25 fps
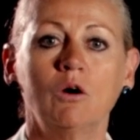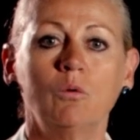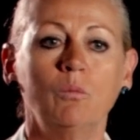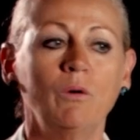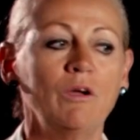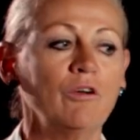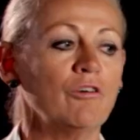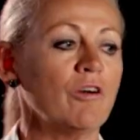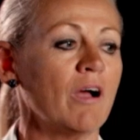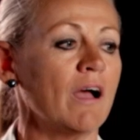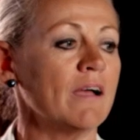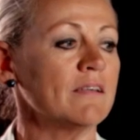
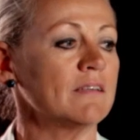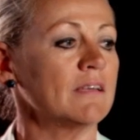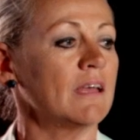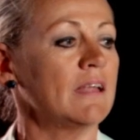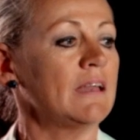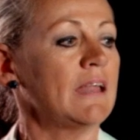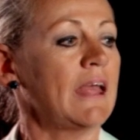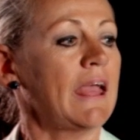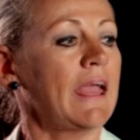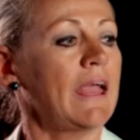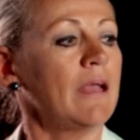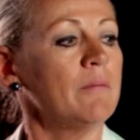We write
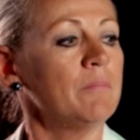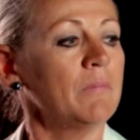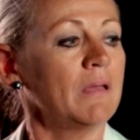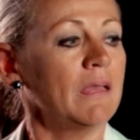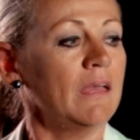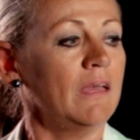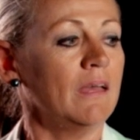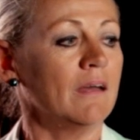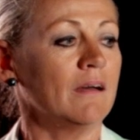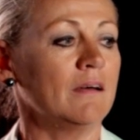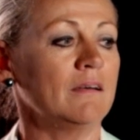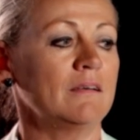an M
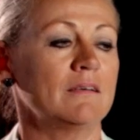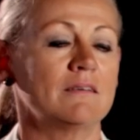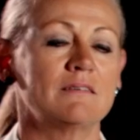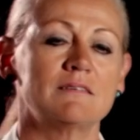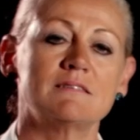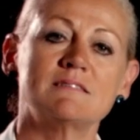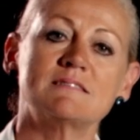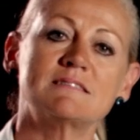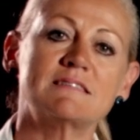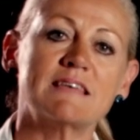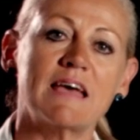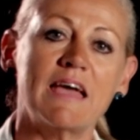here
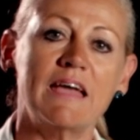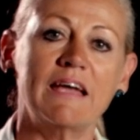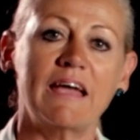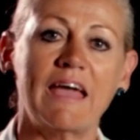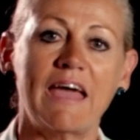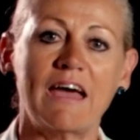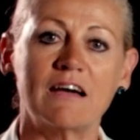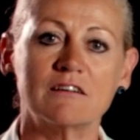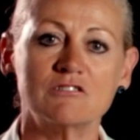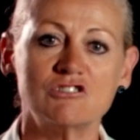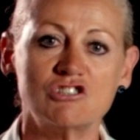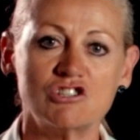saying
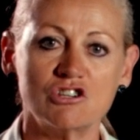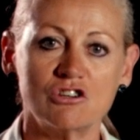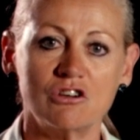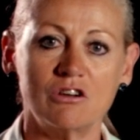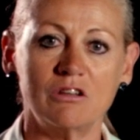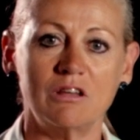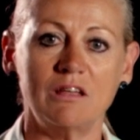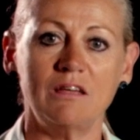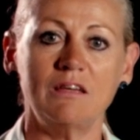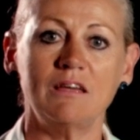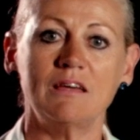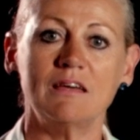our
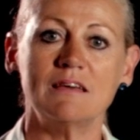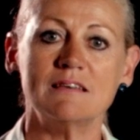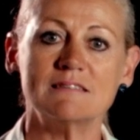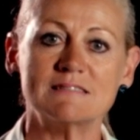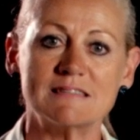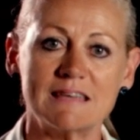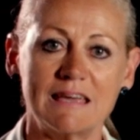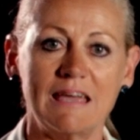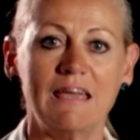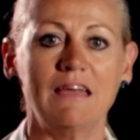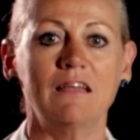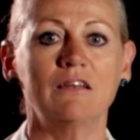journey
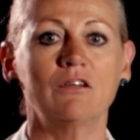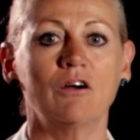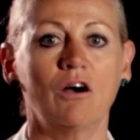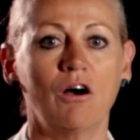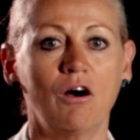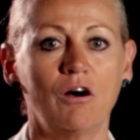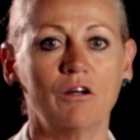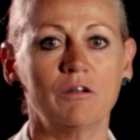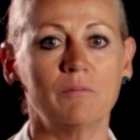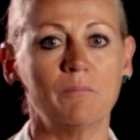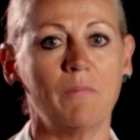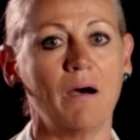is in
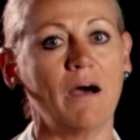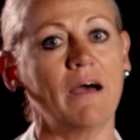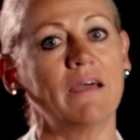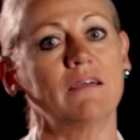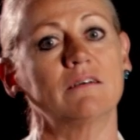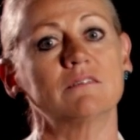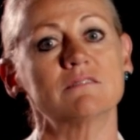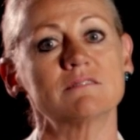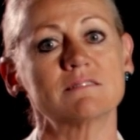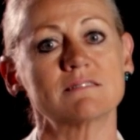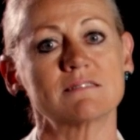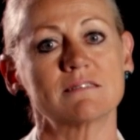on
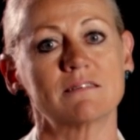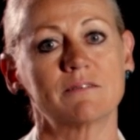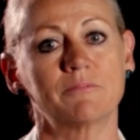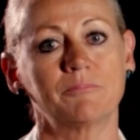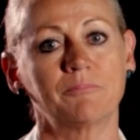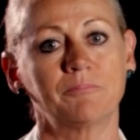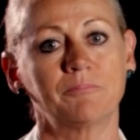miles.